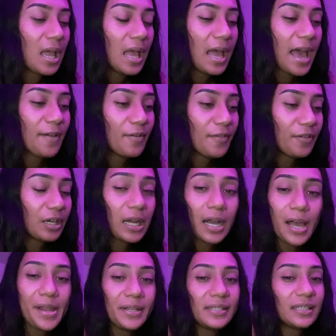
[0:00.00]
have I ever
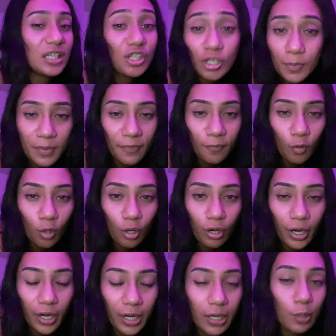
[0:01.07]
got anesthesia
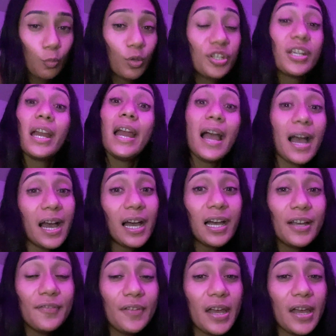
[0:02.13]
before, which I have.